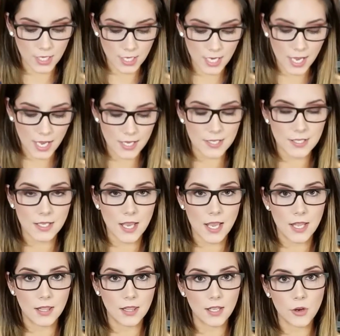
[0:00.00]
nice
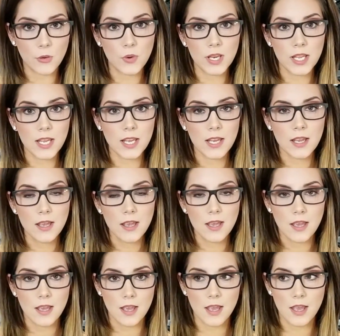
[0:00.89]
and liquidy,
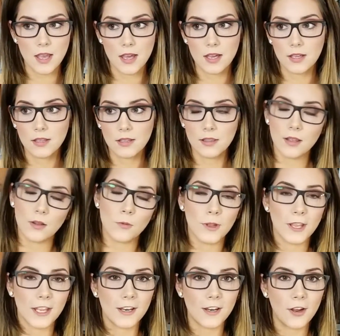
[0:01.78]
and then we
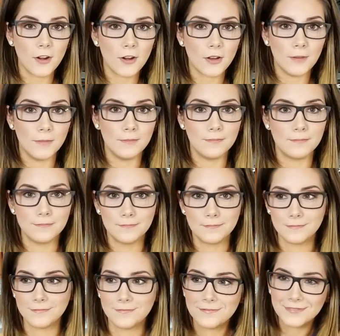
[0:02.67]
can dunk them.
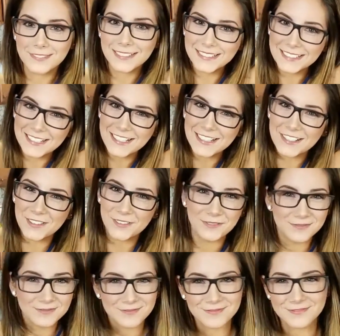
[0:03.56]
Dunk them.
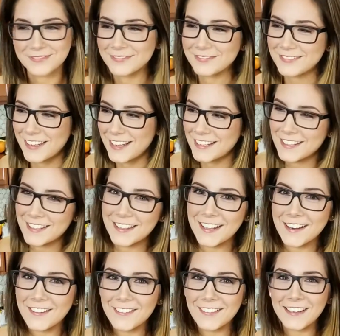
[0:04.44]
I did
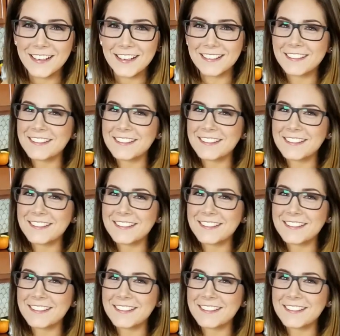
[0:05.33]
that already.